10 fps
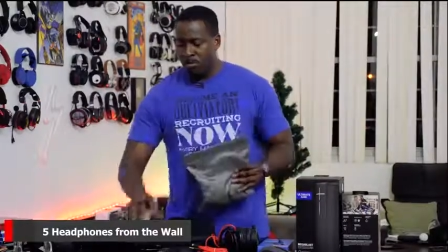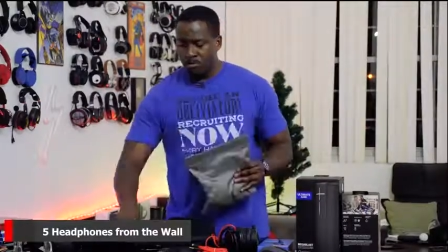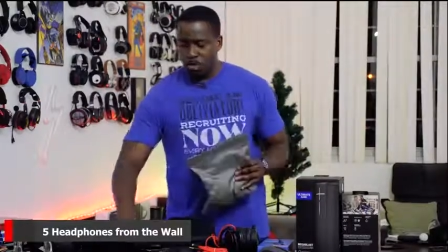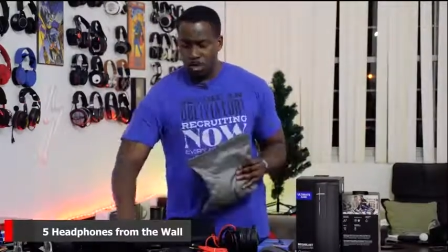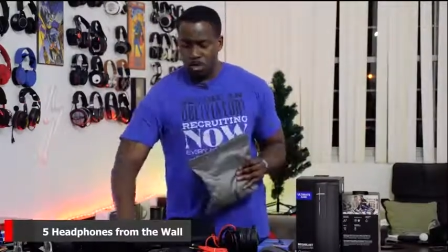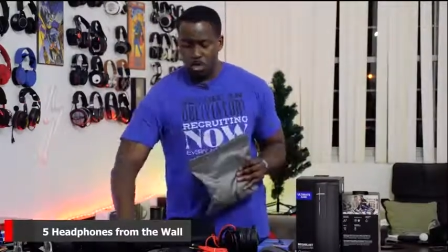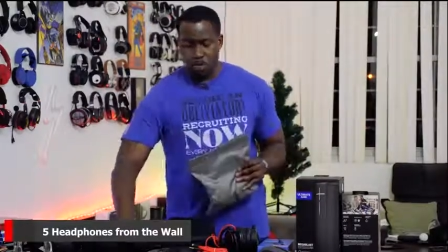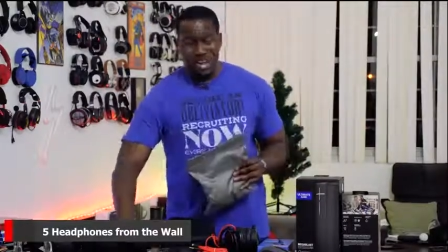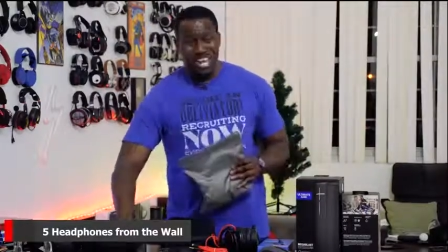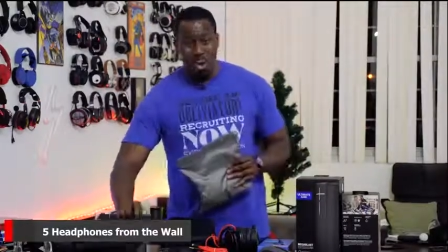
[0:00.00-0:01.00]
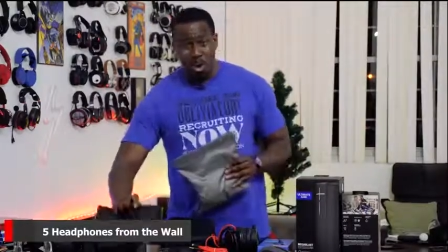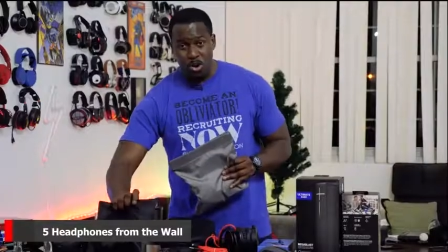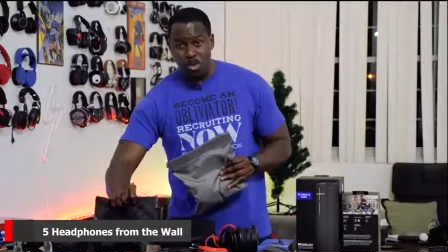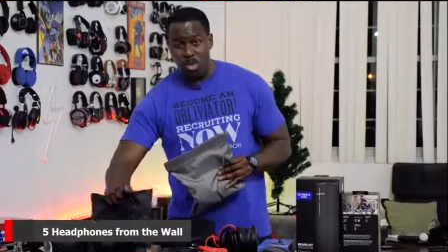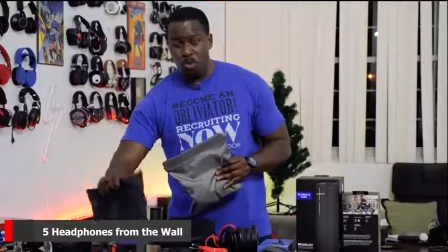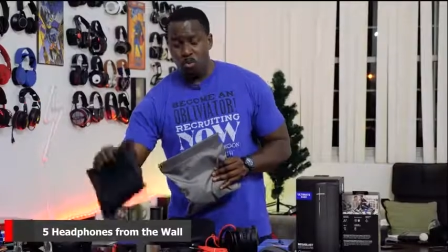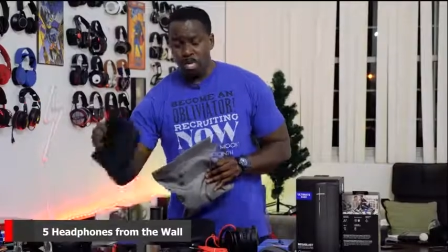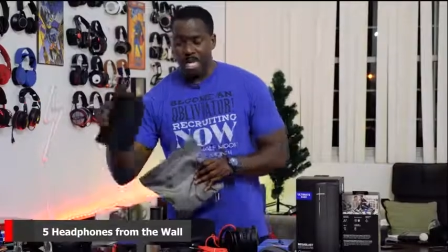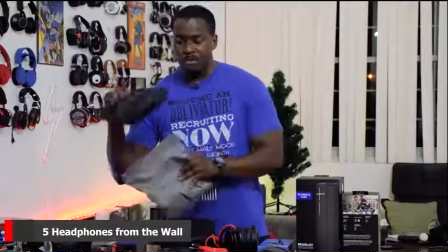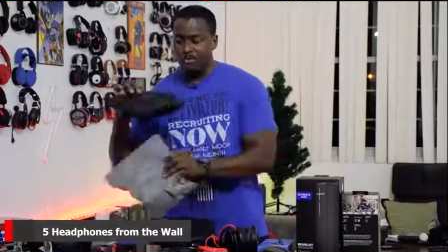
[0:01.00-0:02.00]
We've got the Grain Audio
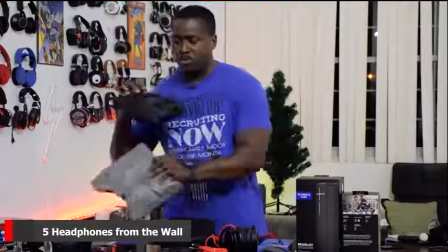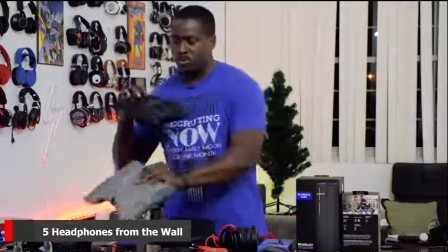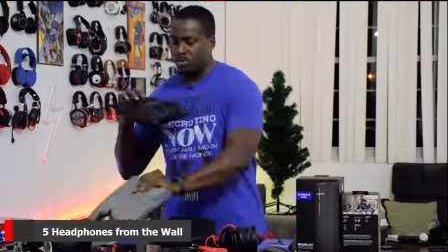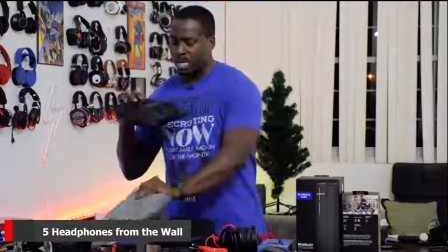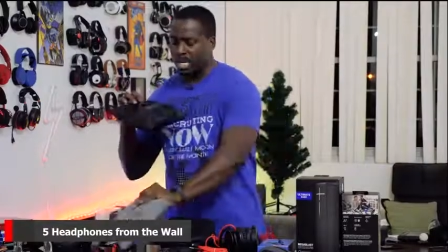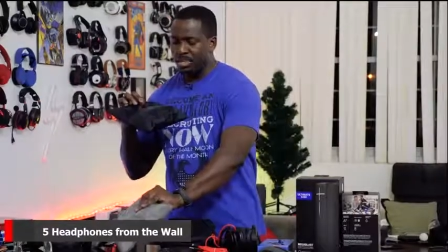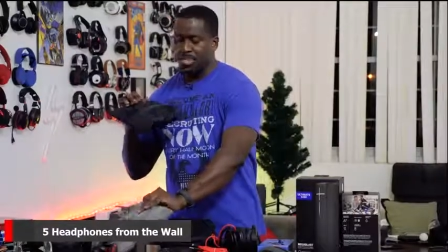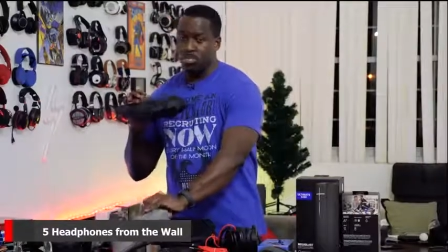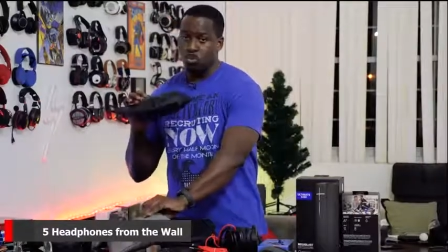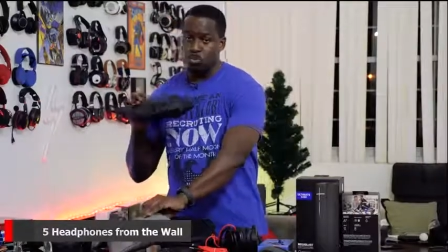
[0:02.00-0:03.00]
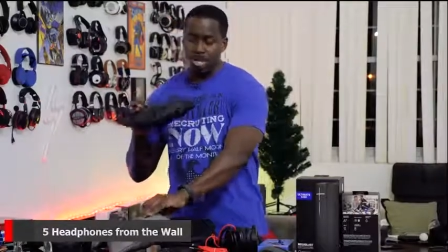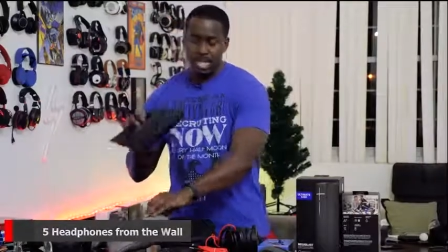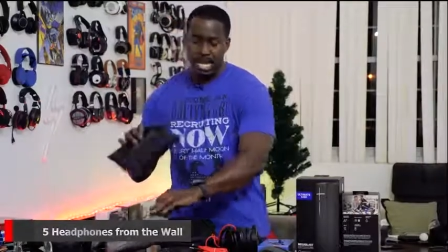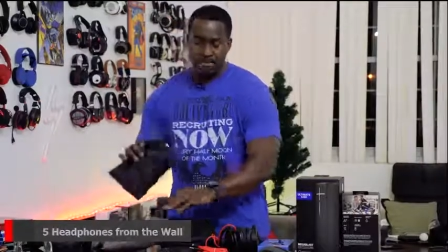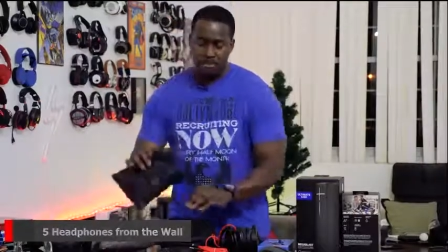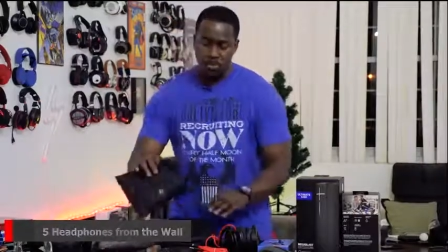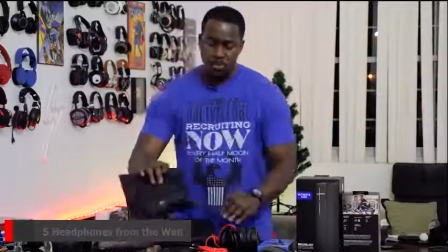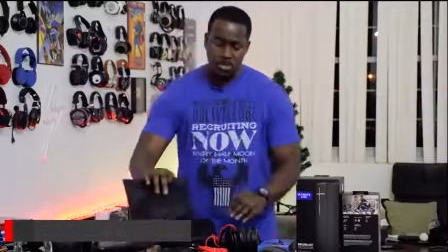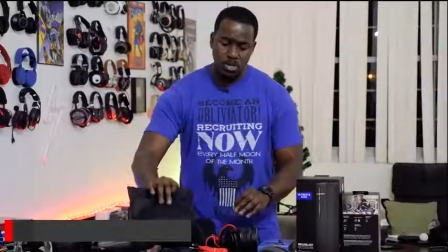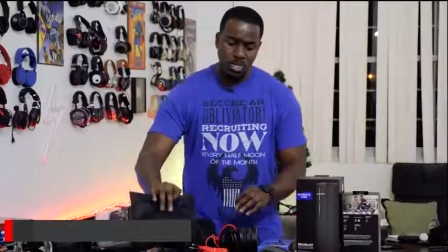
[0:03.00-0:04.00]
headphones right here. These are wooden
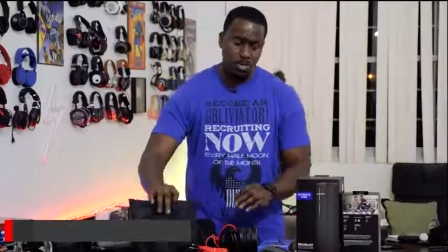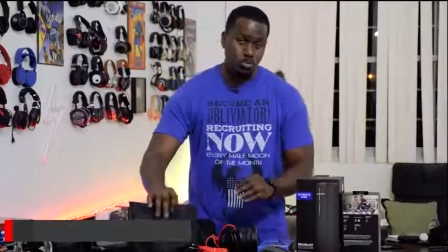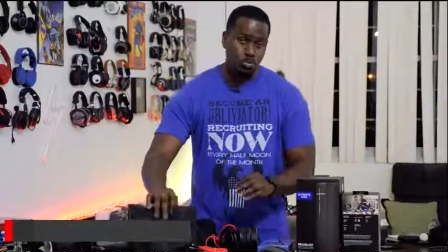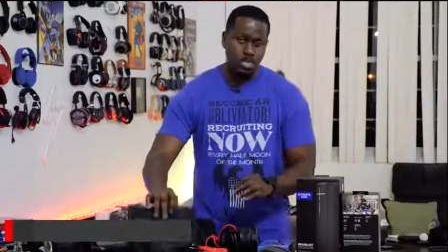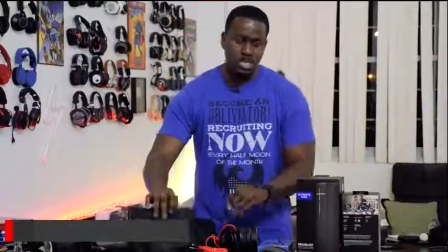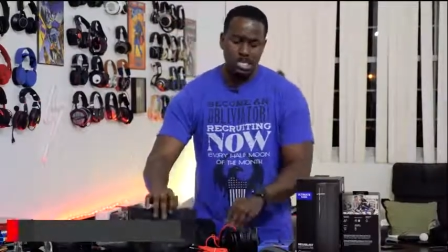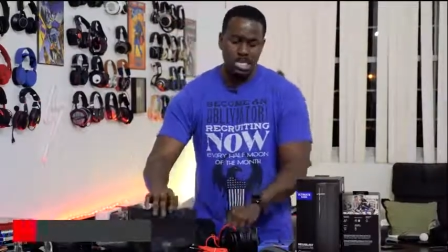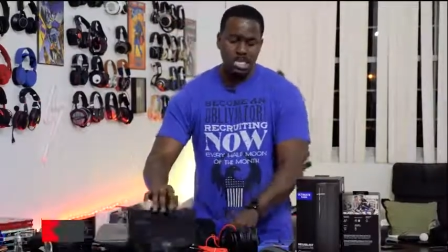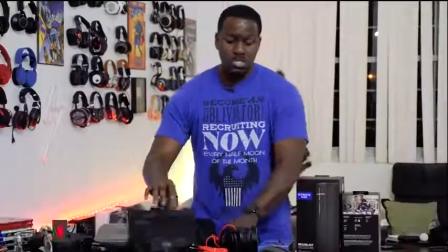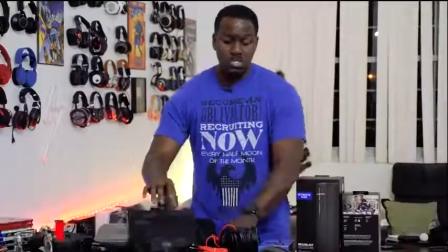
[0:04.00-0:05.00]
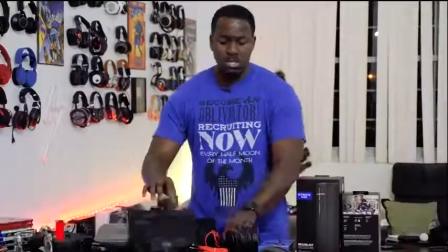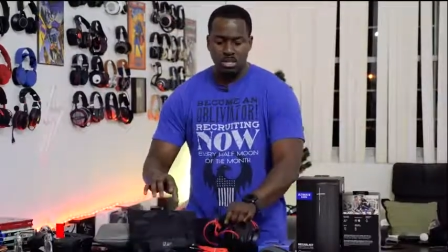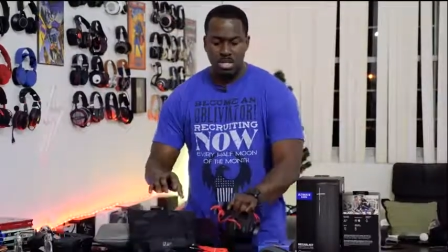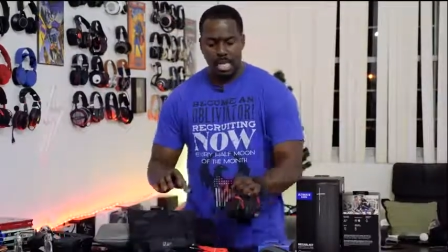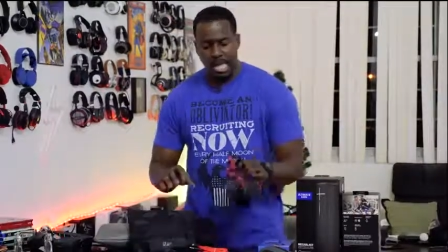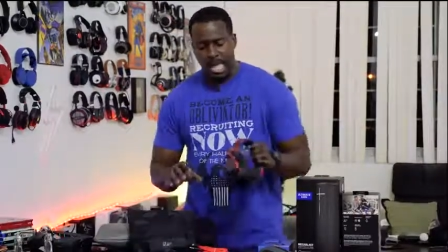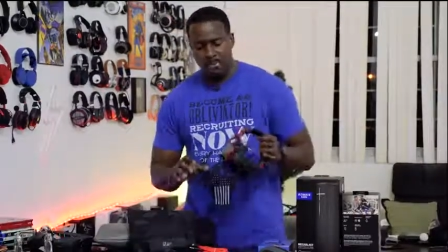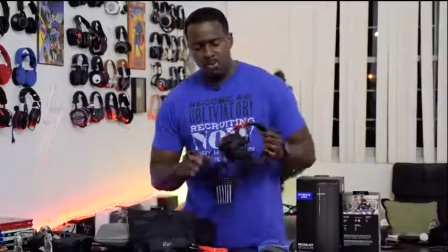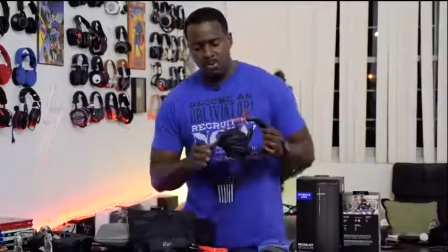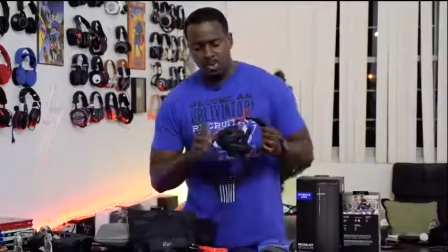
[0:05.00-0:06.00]
headphones, or these wooden shell
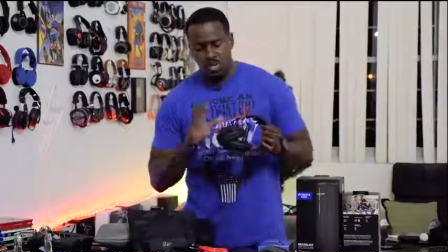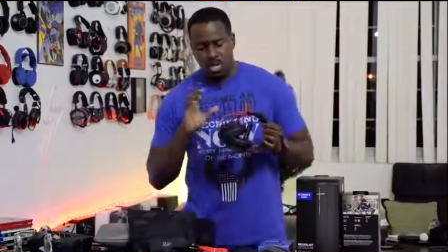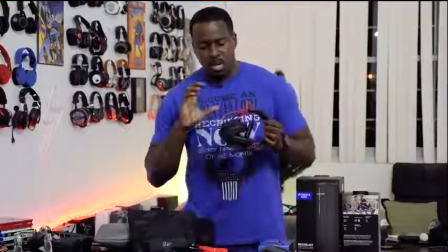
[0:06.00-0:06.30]
headphones.